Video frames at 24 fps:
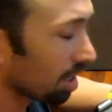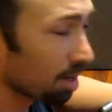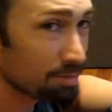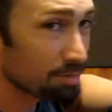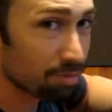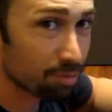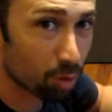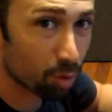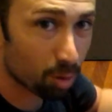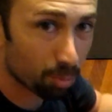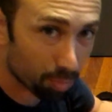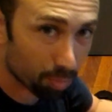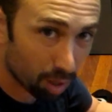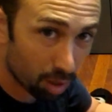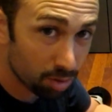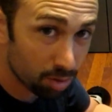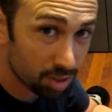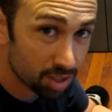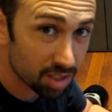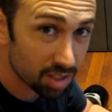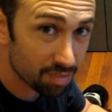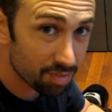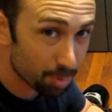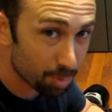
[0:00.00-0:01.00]
For
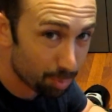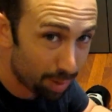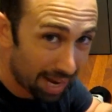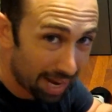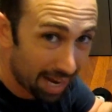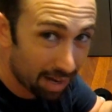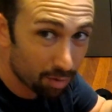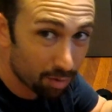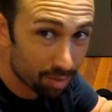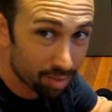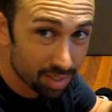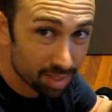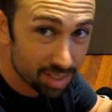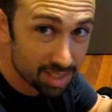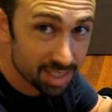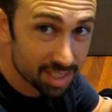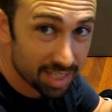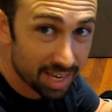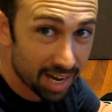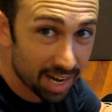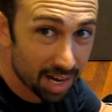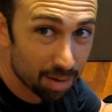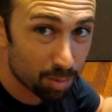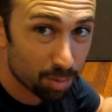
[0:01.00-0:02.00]
most of the bout, this
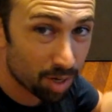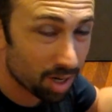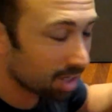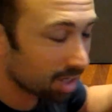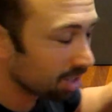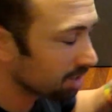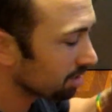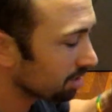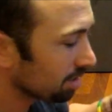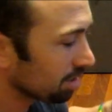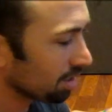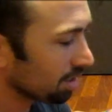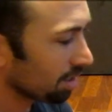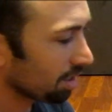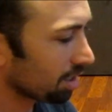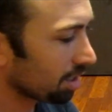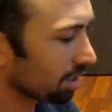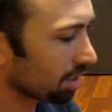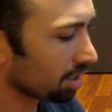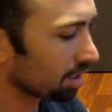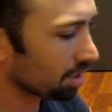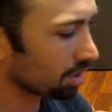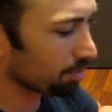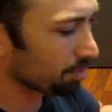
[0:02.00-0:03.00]
camera
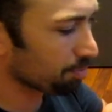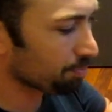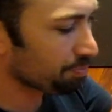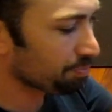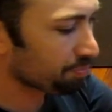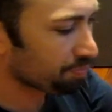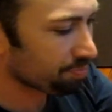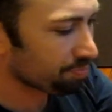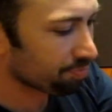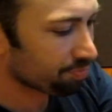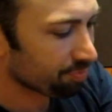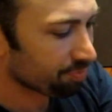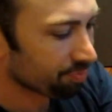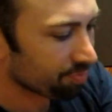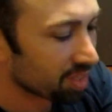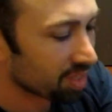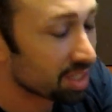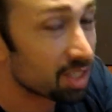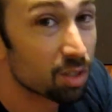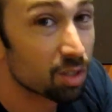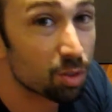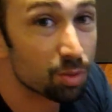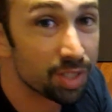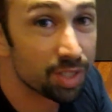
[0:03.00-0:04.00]

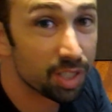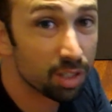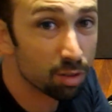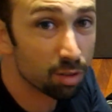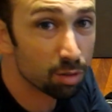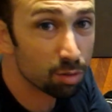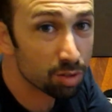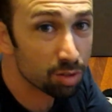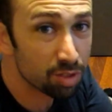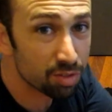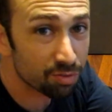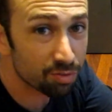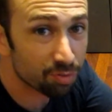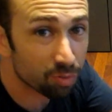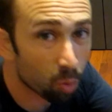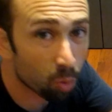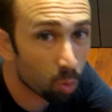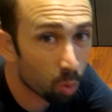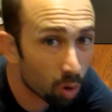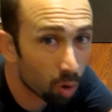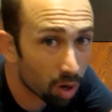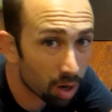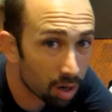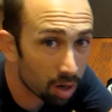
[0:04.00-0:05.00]
is only used
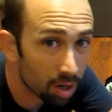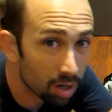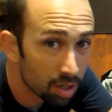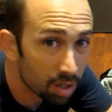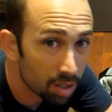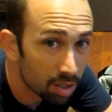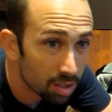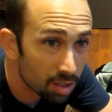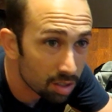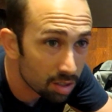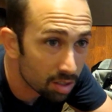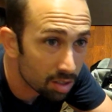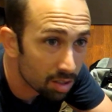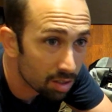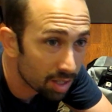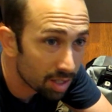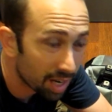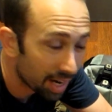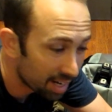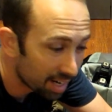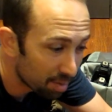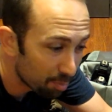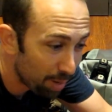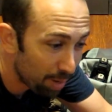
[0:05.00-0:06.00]
for
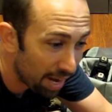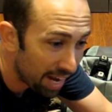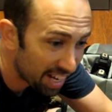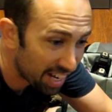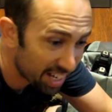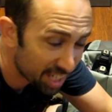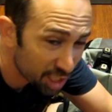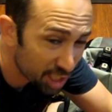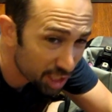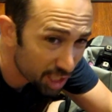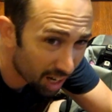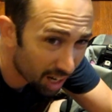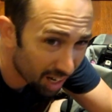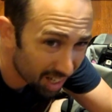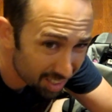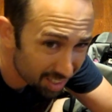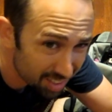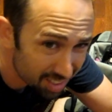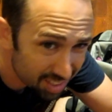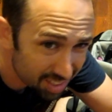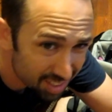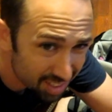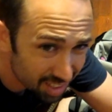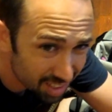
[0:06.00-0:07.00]
kind of panning
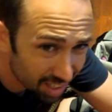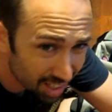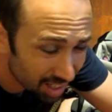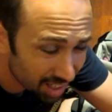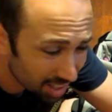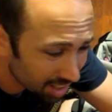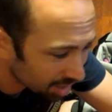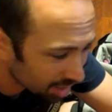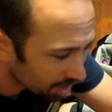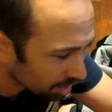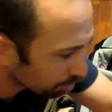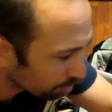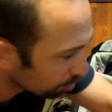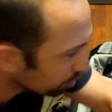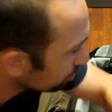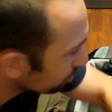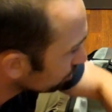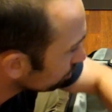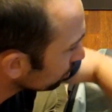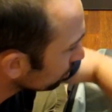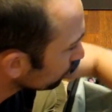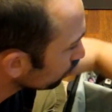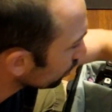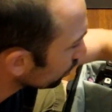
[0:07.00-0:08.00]
shots
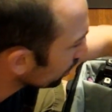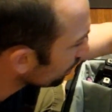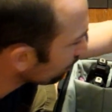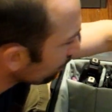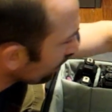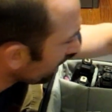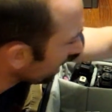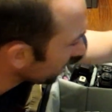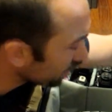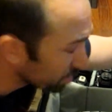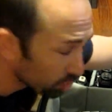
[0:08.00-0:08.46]
with my